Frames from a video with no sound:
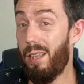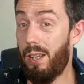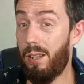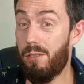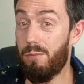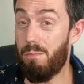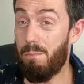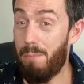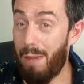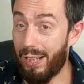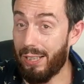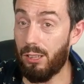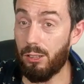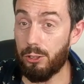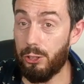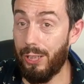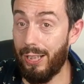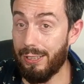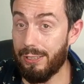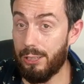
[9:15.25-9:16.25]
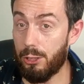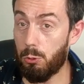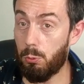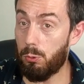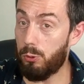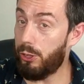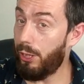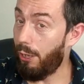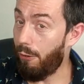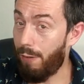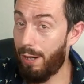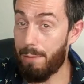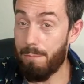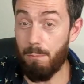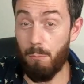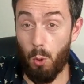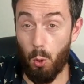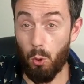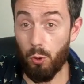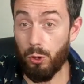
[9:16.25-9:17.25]
that metal chassis will
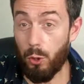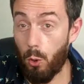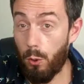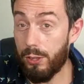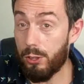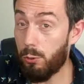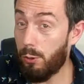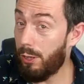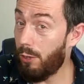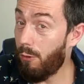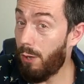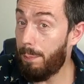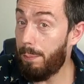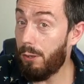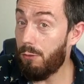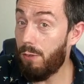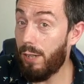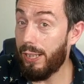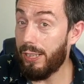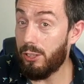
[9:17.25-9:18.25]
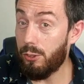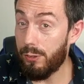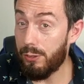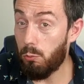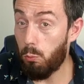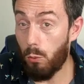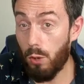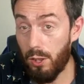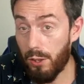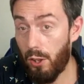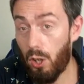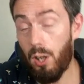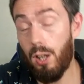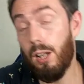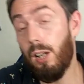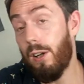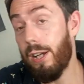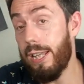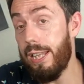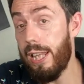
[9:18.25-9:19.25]
generate more noise when they're up and running, so it's worth
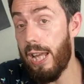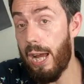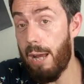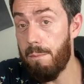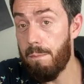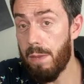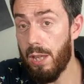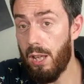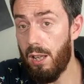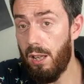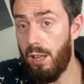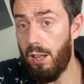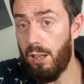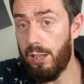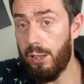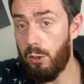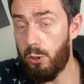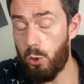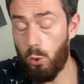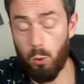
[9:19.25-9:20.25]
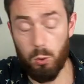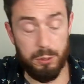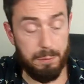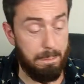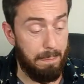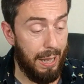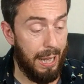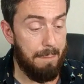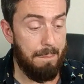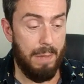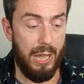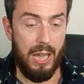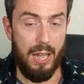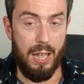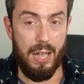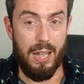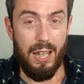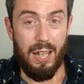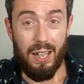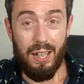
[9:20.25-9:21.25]
highlighting that earlier doors. But
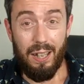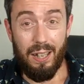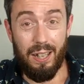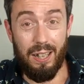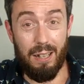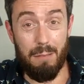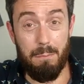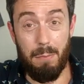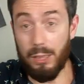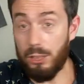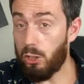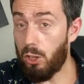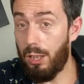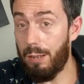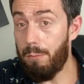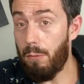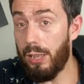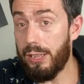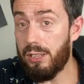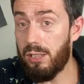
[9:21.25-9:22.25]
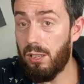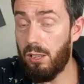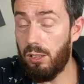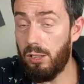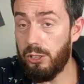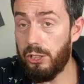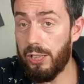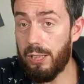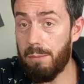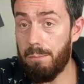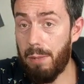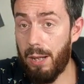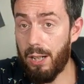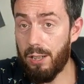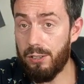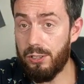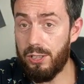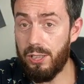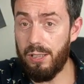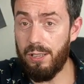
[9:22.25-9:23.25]
much like my Synology
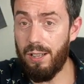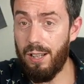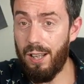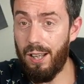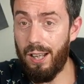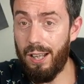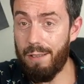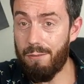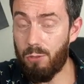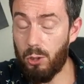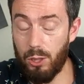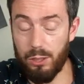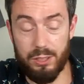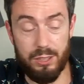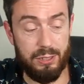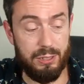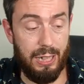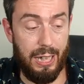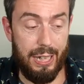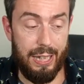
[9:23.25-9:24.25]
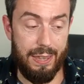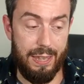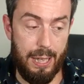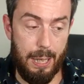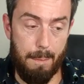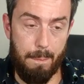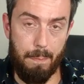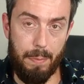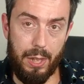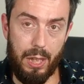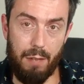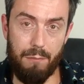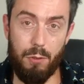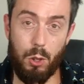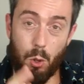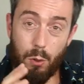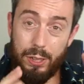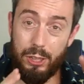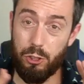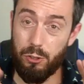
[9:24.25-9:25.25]
comparison, I've got to say that
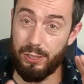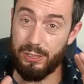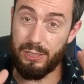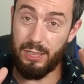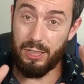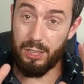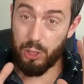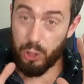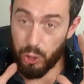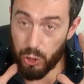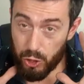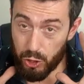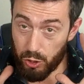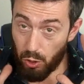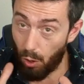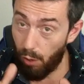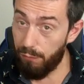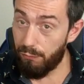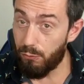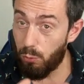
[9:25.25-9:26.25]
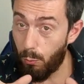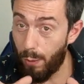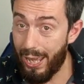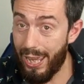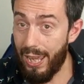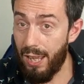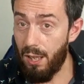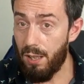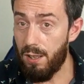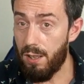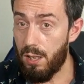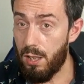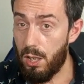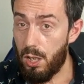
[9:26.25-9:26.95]
if you're interested in software,